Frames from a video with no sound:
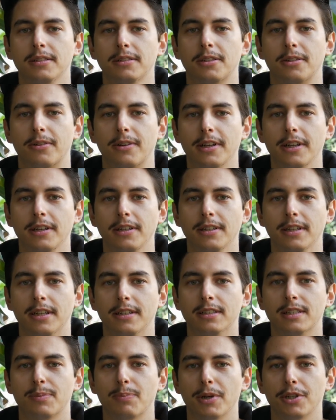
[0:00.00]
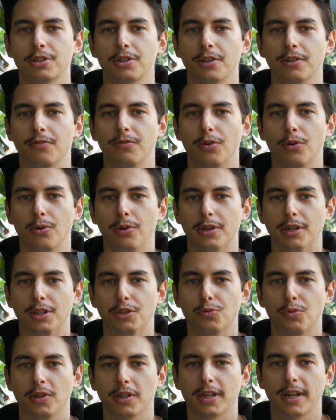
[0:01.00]
Terrain and especially foliage
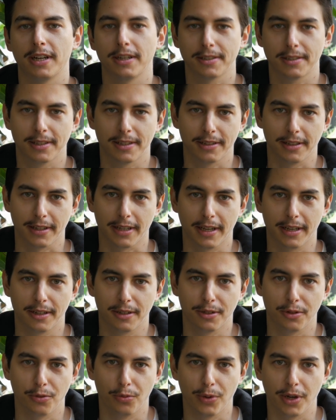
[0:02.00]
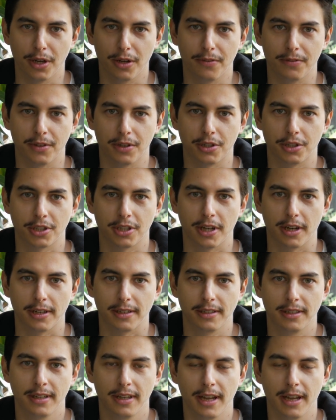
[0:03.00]
will constantly get in the way of your shot,